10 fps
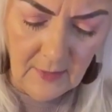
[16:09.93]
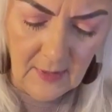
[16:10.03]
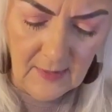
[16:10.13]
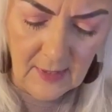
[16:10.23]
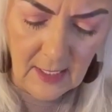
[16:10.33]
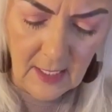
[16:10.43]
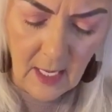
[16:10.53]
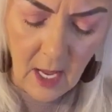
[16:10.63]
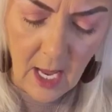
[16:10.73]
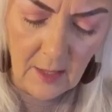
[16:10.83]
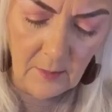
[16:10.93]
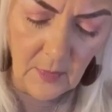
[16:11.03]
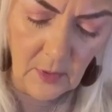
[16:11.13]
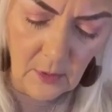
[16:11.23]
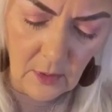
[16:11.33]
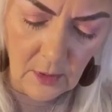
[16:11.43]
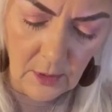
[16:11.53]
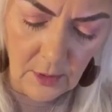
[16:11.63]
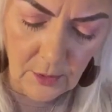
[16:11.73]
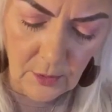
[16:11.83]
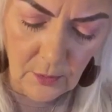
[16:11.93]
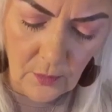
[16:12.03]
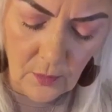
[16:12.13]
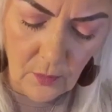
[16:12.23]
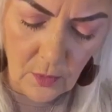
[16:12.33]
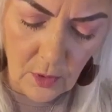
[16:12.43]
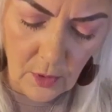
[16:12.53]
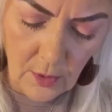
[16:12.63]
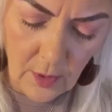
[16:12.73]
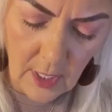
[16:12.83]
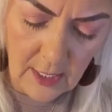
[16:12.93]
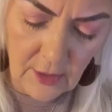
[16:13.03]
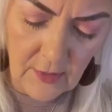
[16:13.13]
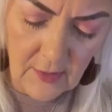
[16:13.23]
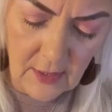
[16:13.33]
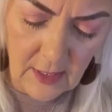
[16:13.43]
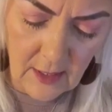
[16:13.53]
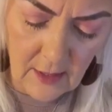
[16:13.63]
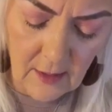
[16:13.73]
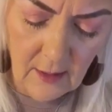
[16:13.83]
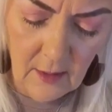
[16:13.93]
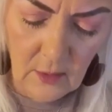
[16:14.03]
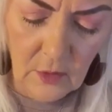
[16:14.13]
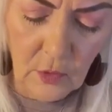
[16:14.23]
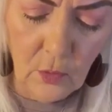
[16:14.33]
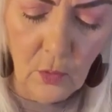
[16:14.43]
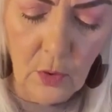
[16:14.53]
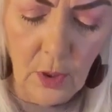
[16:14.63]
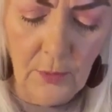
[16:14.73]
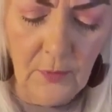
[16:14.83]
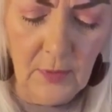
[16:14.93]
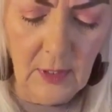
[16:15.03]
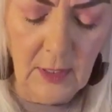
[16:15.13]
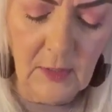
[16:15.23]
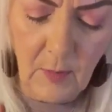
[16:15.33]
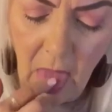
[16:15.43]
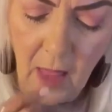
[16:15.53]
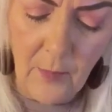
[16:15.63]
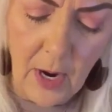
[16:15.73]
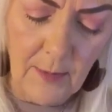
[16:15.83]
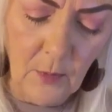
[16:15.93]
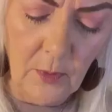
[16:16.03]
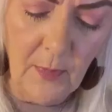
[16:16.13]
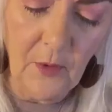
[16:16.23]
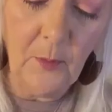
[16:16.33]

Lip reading: have to say hot melt glue, or I just need a school glue stick is probably what